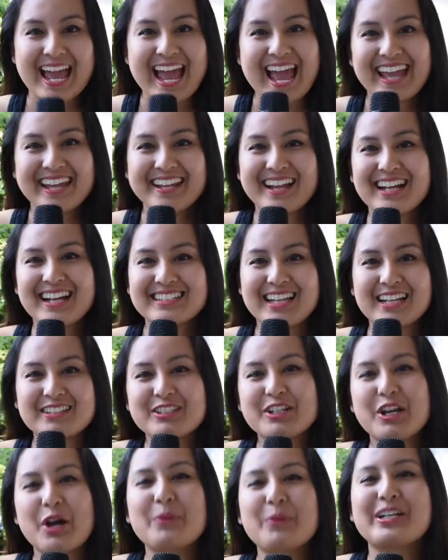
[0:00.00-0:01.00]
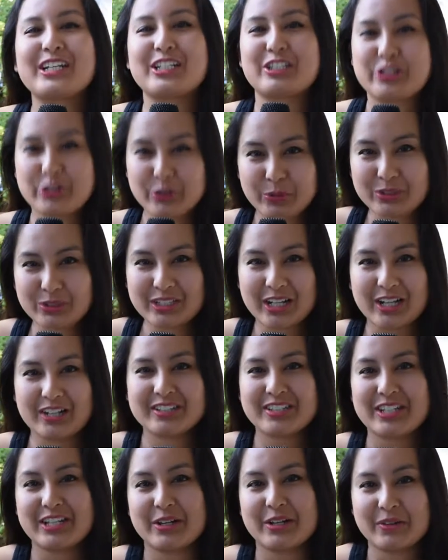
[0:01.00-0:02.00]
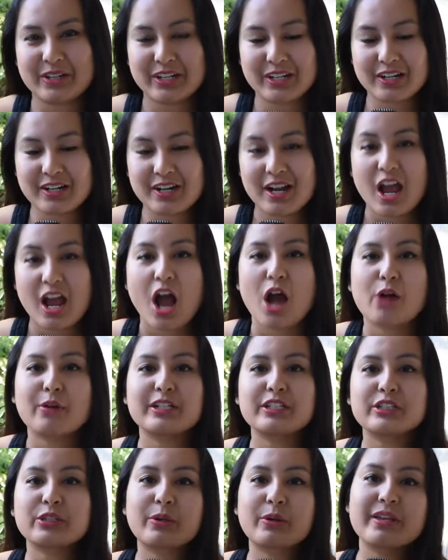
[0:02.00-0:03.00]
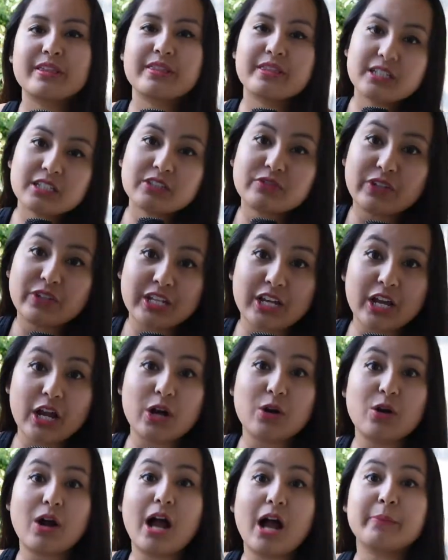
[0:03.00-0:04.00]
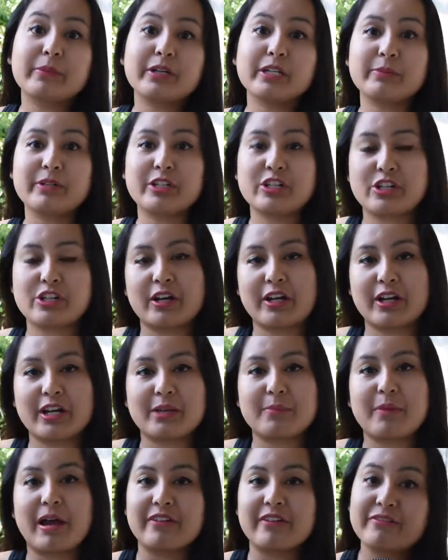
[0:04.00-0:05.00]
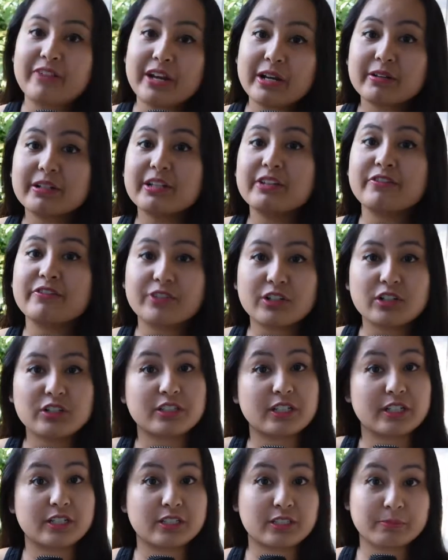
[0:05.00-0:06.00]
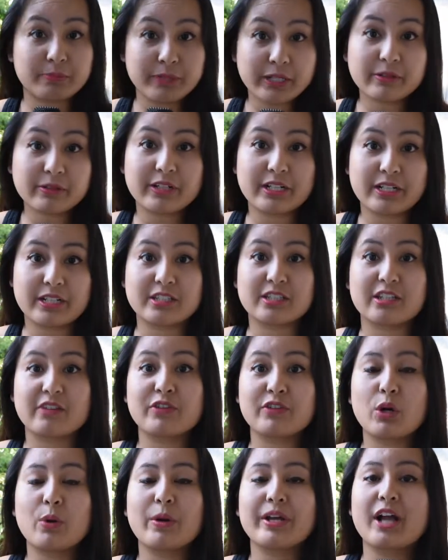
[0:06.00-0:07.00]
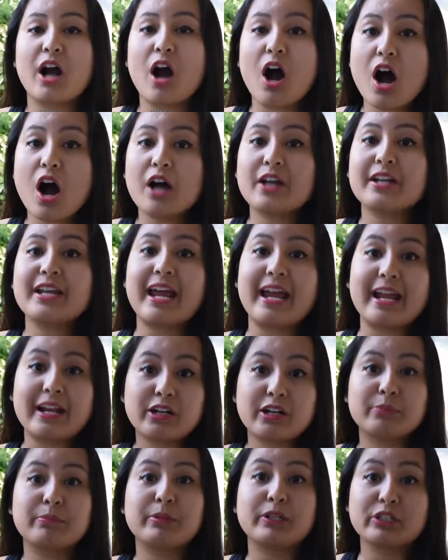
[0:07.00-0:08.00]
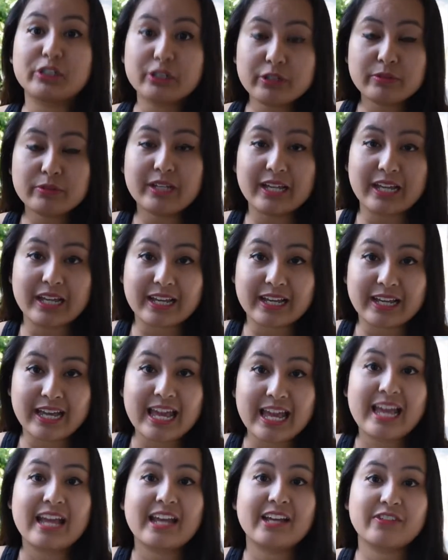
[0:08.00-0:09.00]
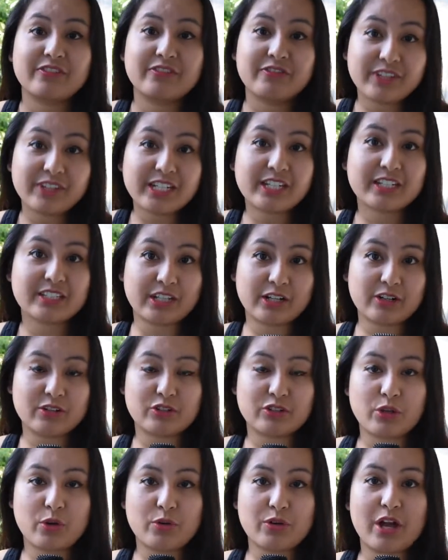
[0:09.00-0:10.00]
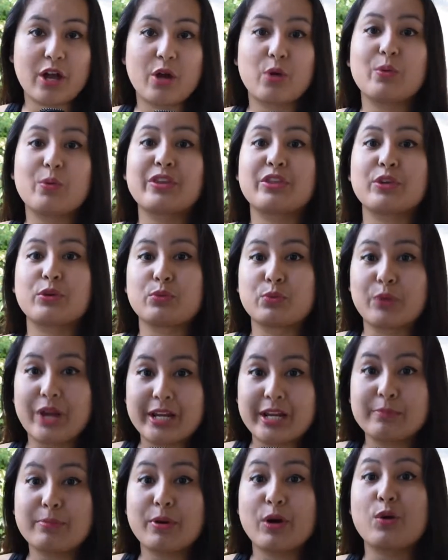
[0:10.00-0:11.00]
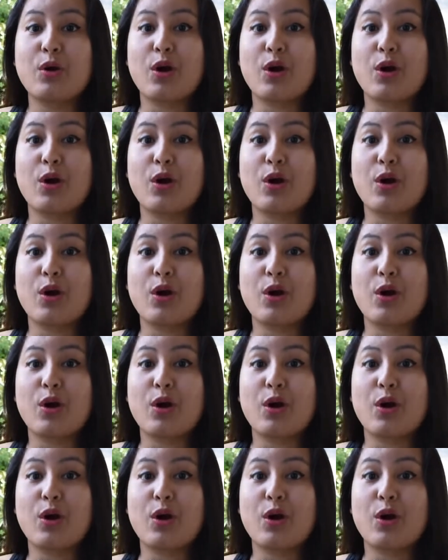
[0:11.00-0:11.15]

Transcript: Hey guys, how's it going? It's Jewel Tolentino here. Alright, so in this video, I'm going to be sharing my very first experience of going hot air ballooning in Phoenix, Arizona with Rainbow